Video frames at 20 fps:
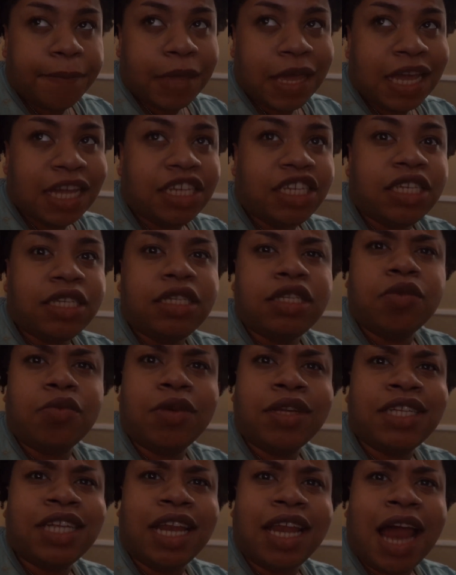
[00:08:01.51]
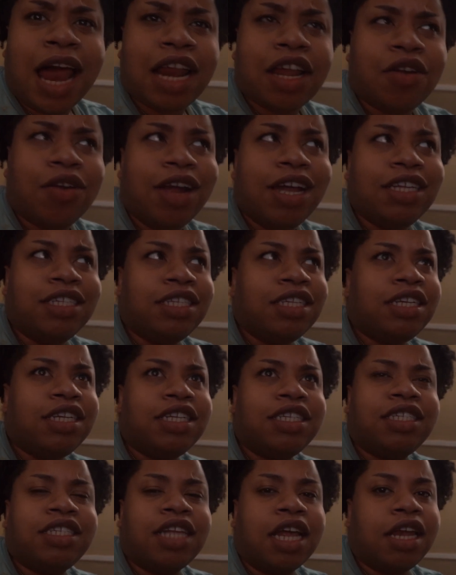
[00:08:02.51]
It just was a lot of
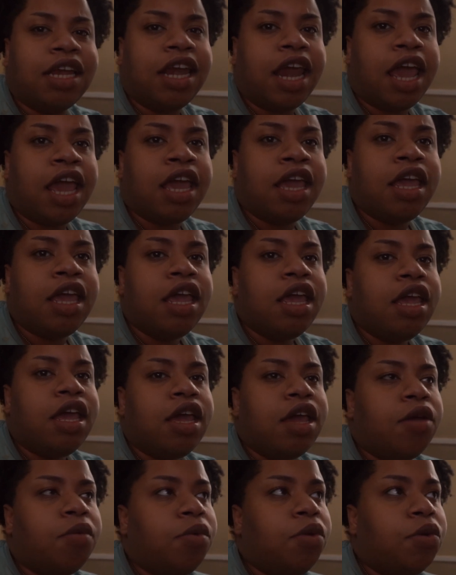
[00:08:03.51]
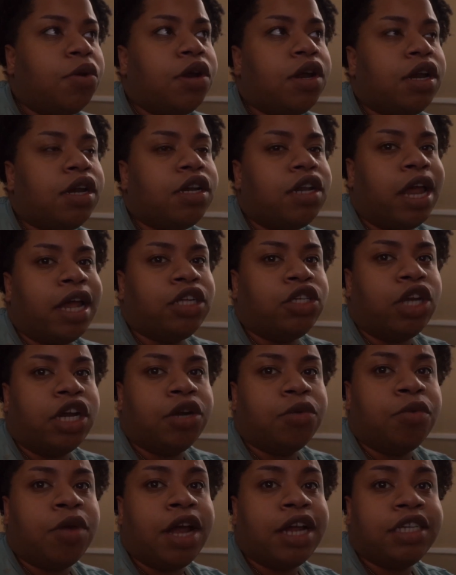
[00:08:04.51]
craziness Sunday. We were like trying to
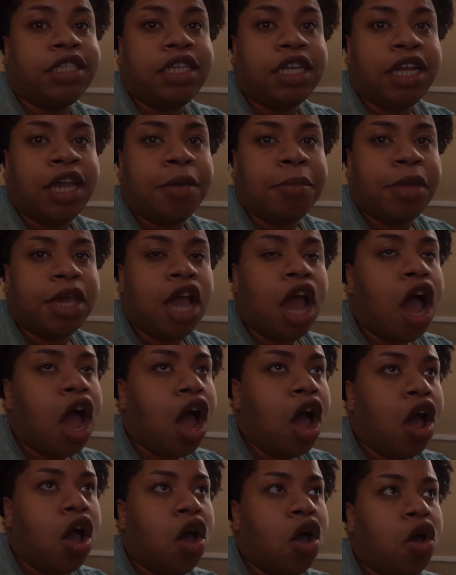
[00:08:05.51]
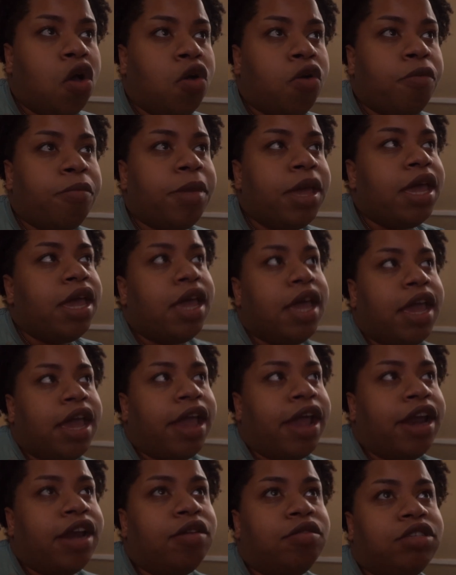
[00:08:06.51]
rush to get me home,
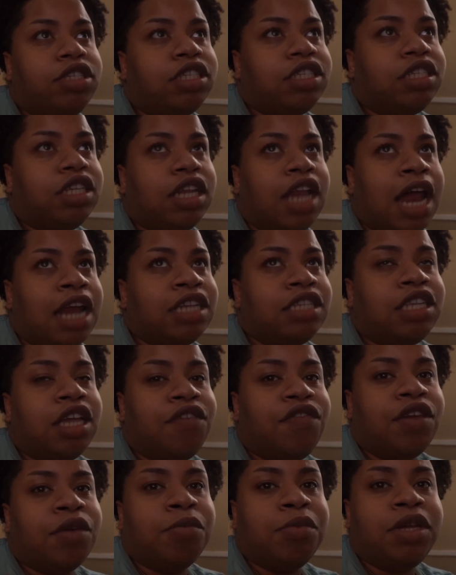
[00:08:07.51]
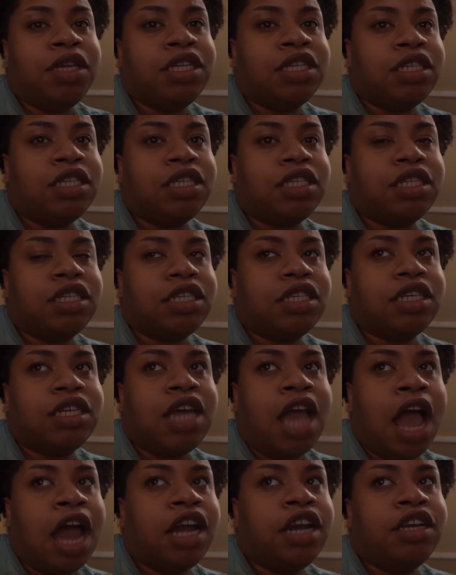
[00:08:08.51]
and it was just a lot of stuff, and we just
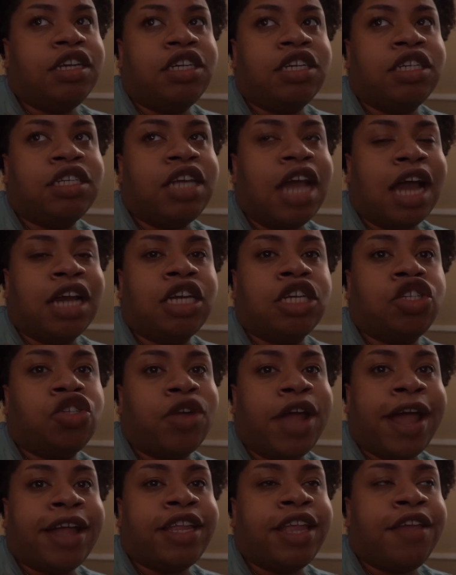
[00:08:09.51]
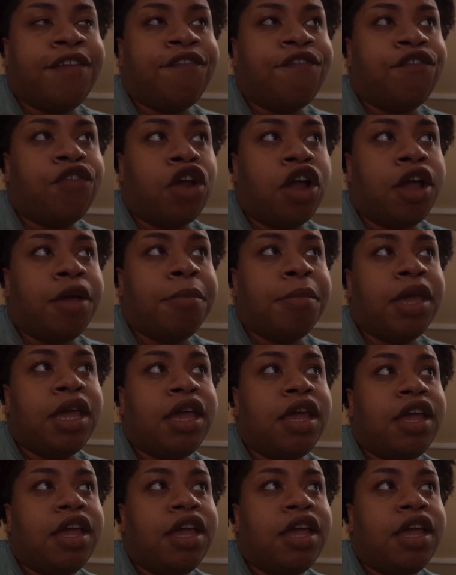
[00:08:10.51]
kind of just got distracted from